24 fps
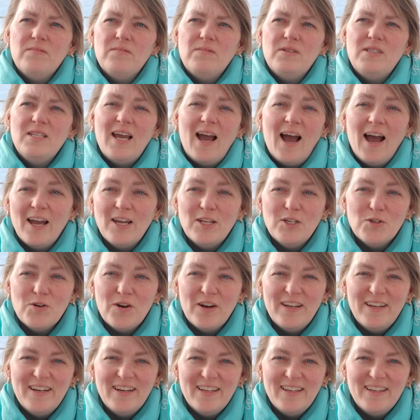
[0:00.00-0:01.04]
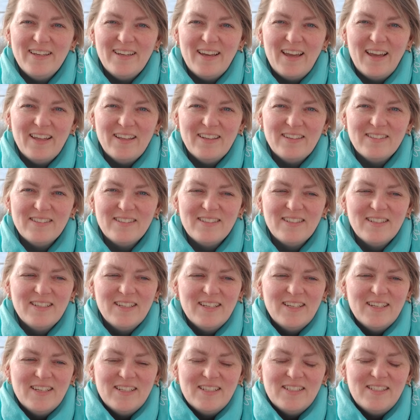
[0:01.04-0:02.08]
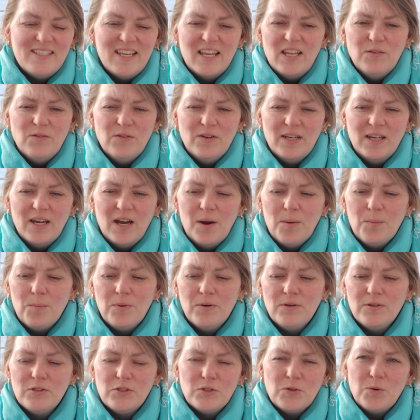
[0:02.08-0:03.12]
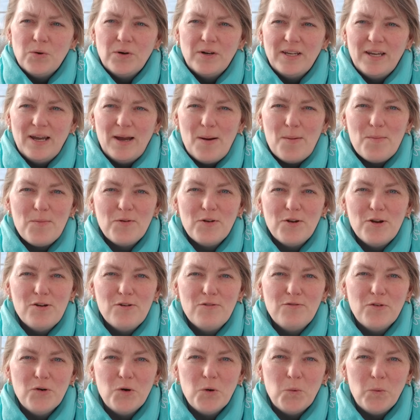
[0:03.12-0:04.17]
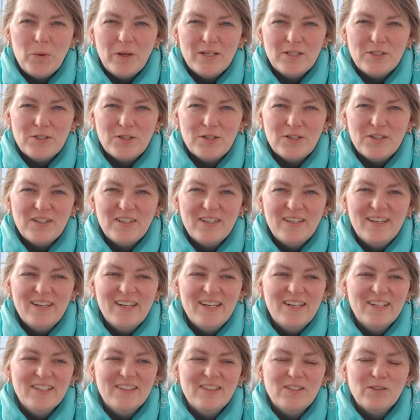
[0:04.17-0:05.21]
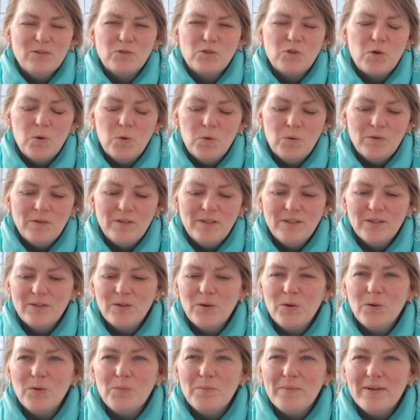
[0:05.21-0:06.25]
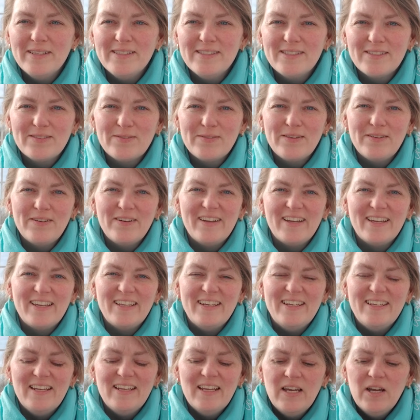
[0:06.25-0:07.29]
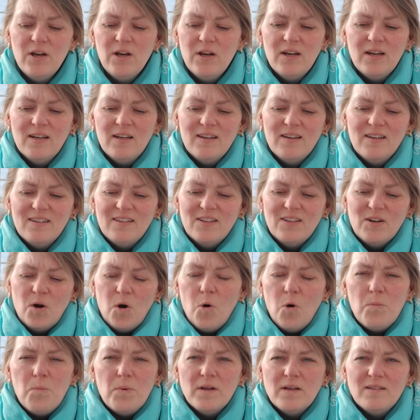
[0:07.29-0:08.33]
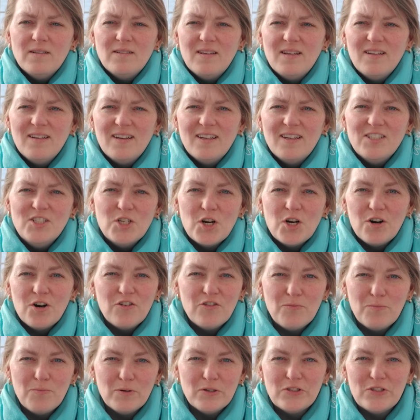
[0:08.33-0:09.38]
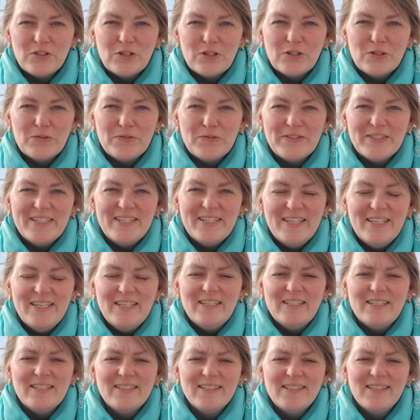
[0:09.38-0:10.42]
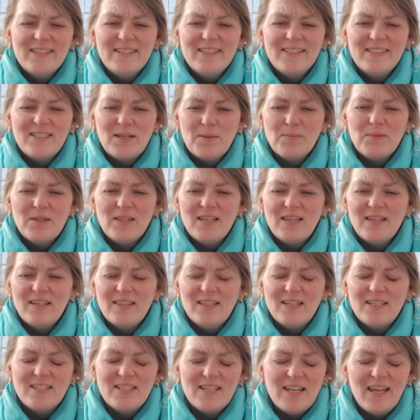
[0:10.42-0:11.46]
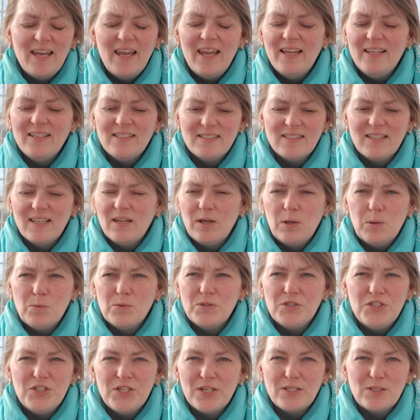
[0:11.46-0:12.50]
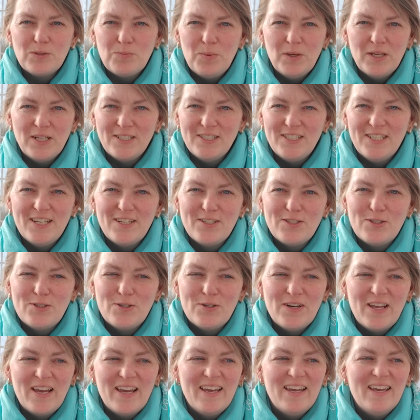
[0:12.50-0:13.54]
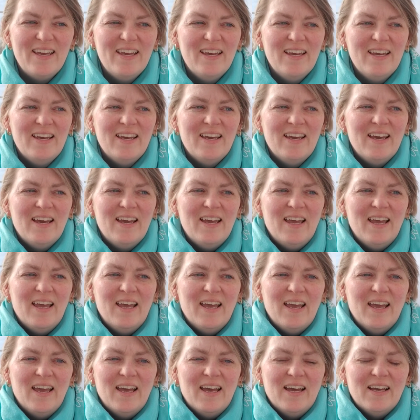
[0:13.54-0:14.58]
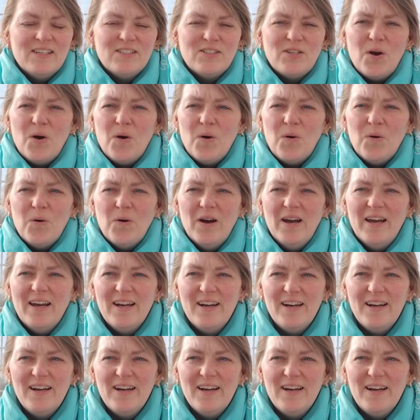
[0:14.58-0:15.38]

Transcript: dehydrating and saving up, storing up for winter. Those cold months, and I can open a jar of preserves and eat something that tastes like it was just picked yesterday. So,